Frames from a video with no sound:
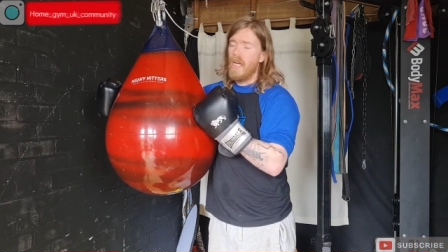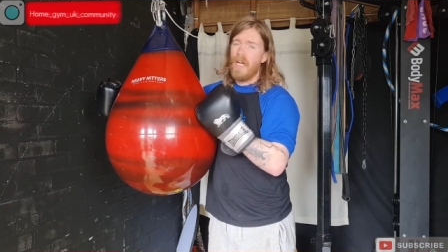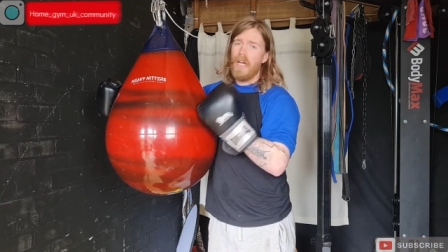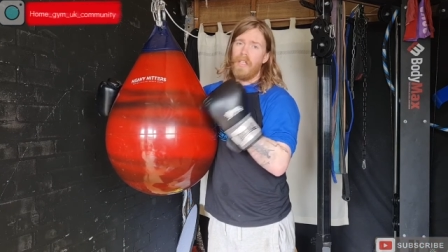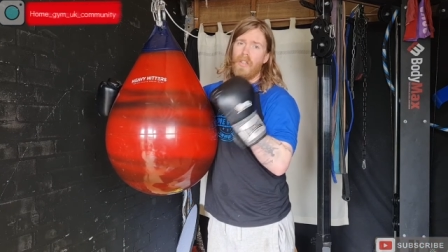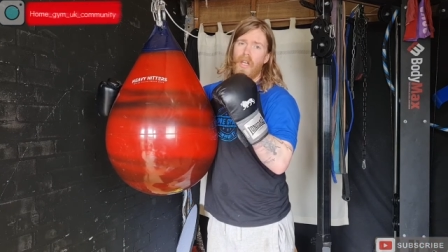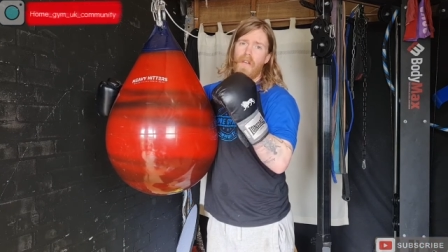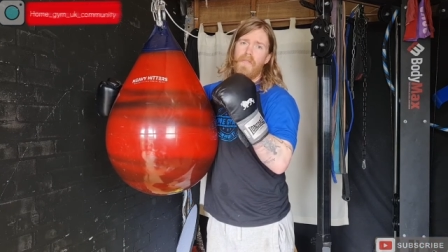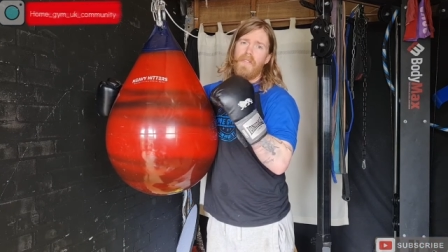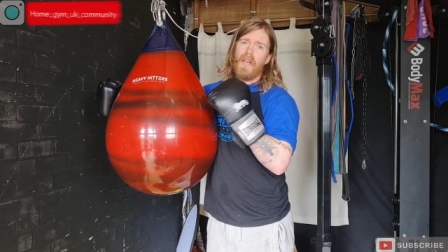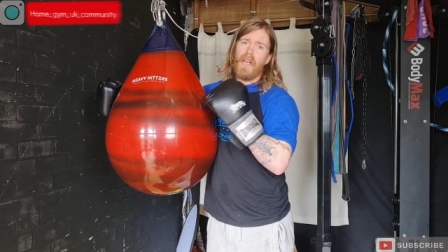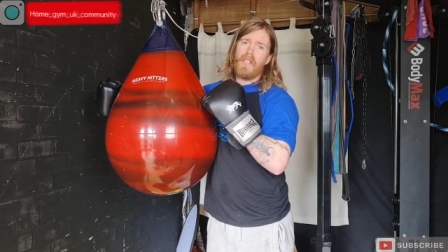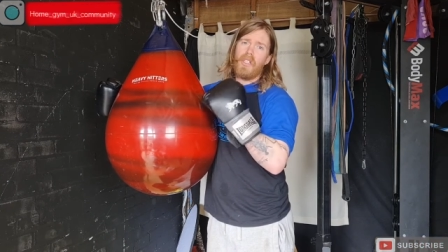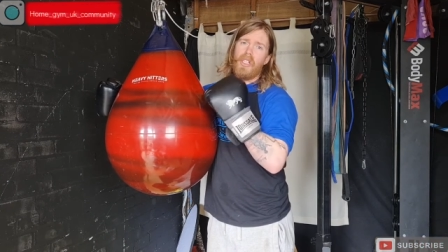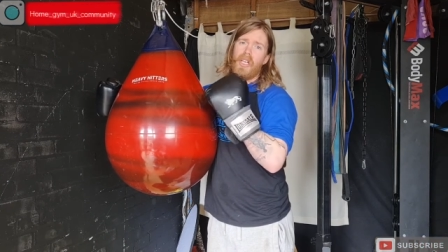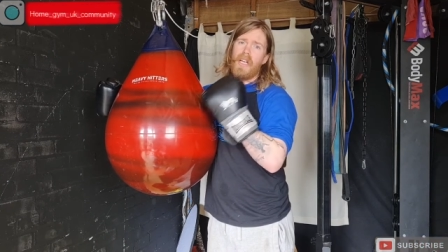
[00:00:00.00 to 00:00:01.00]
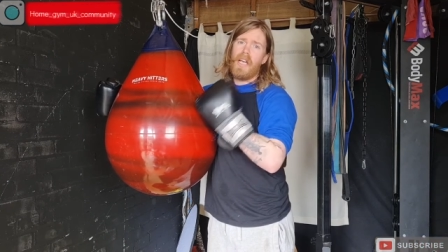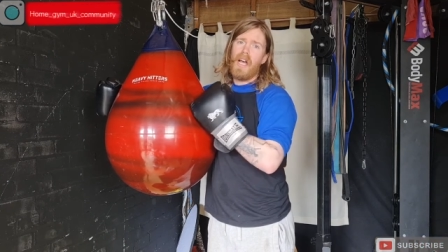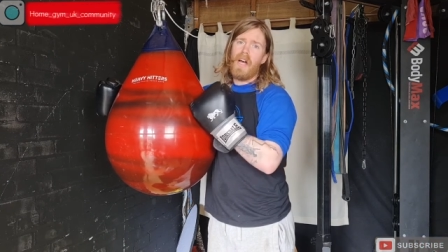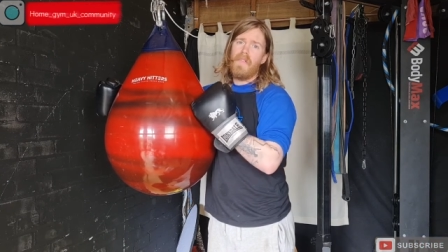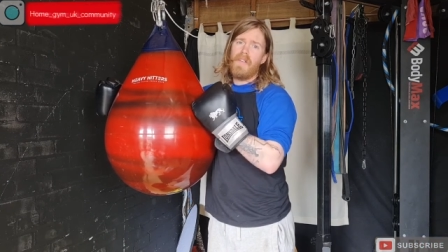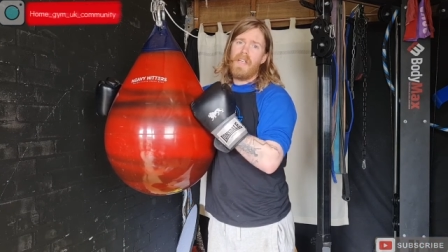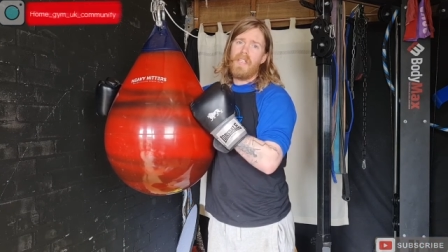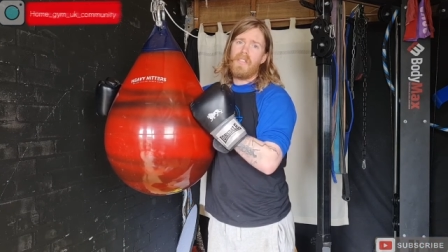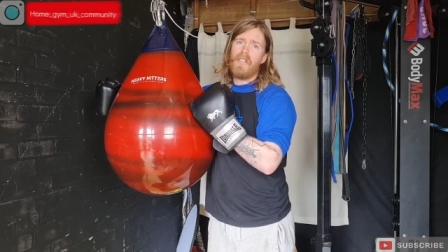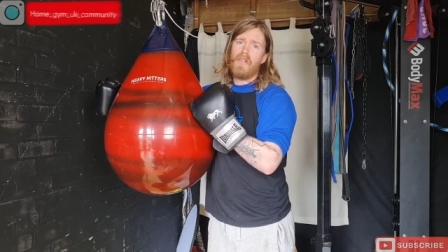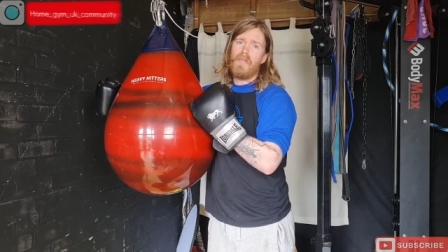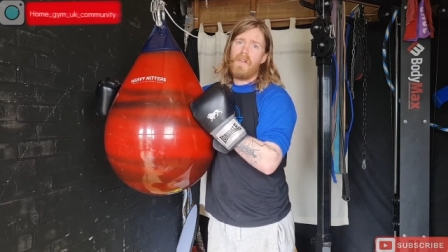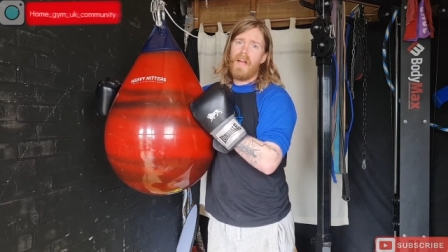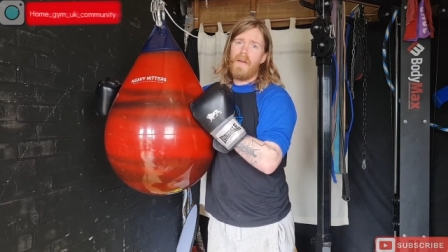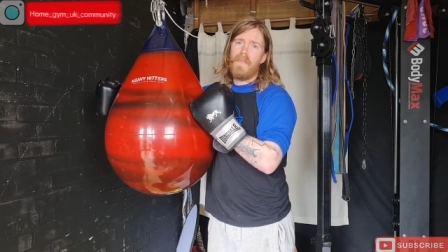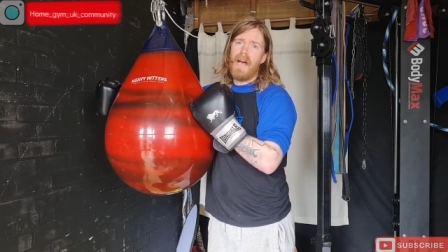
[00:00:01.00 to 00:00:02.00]
And don't forget to check out the
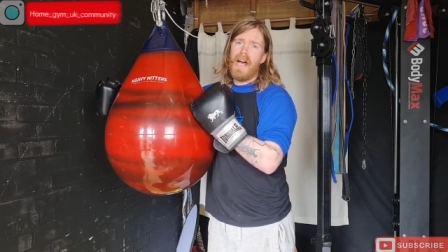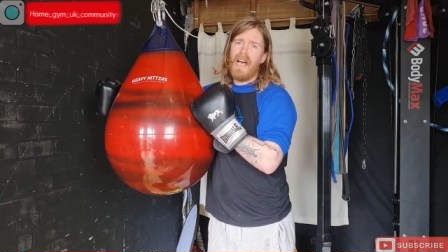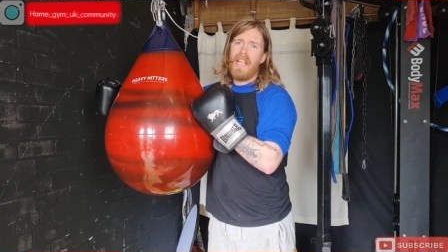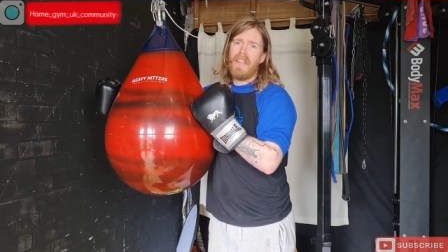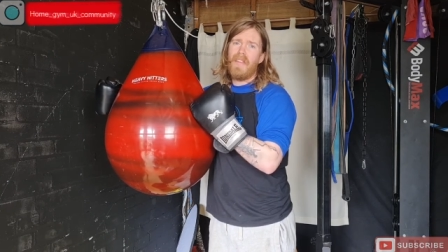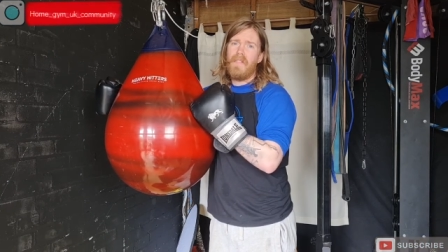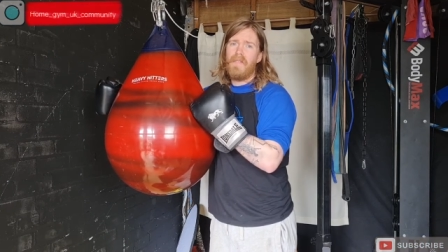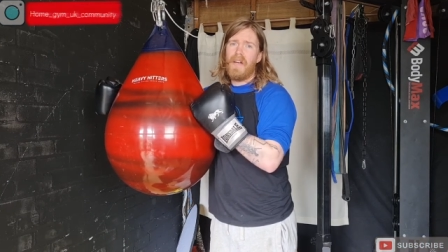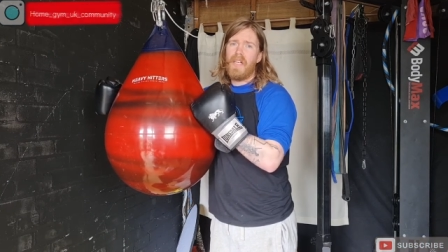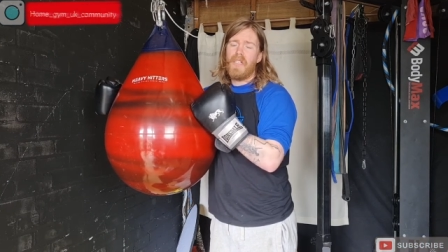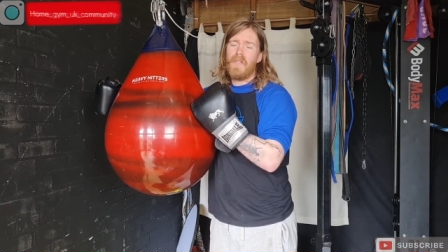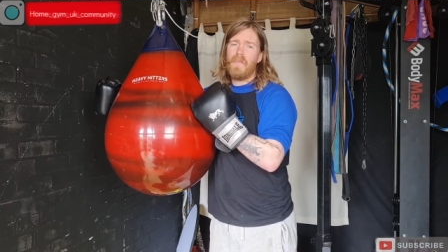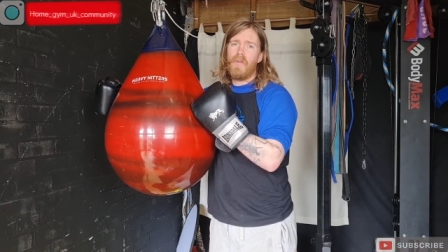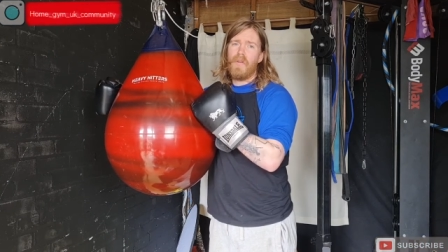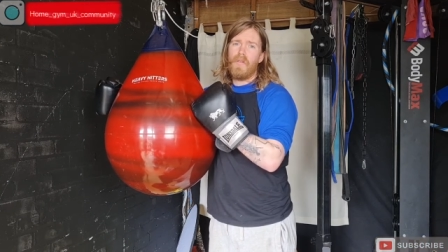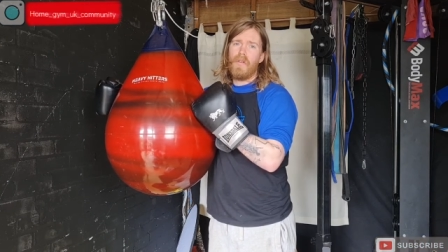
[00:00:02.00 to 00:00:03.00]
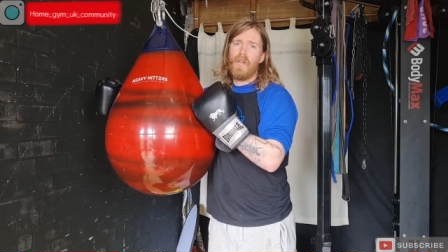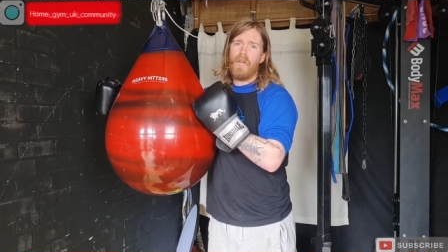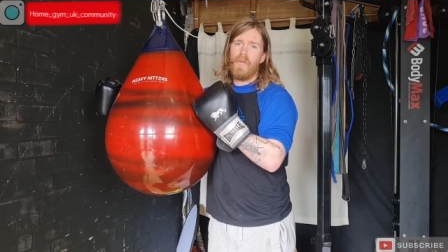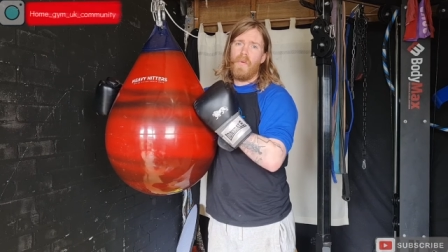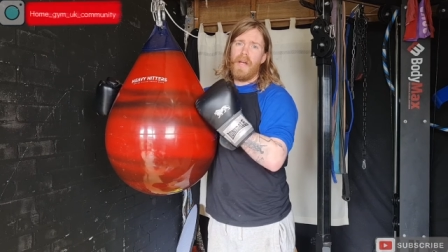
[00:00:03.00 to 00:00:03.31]
Instagram and the Facebook group,